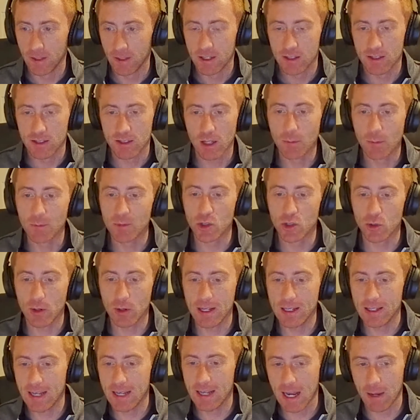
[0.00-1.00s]
some
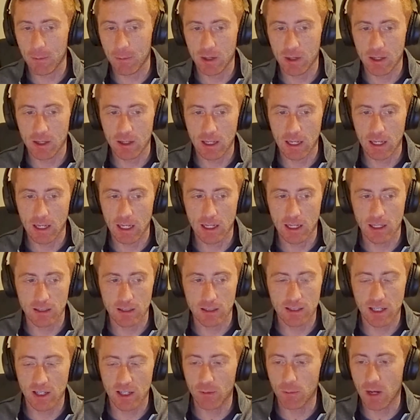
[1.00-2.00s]
trend happened and
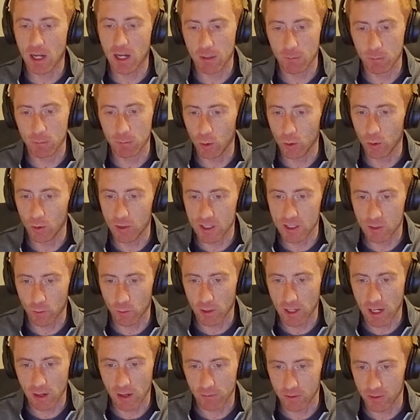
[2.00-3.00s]
10 of my employees were
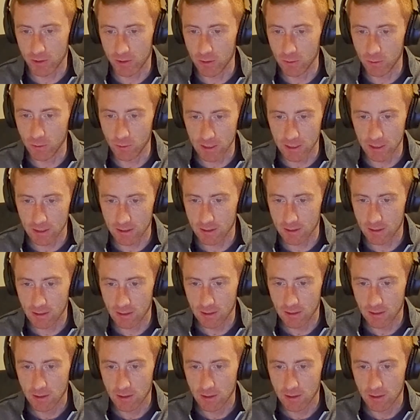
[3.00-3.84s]
out for 2 weeks.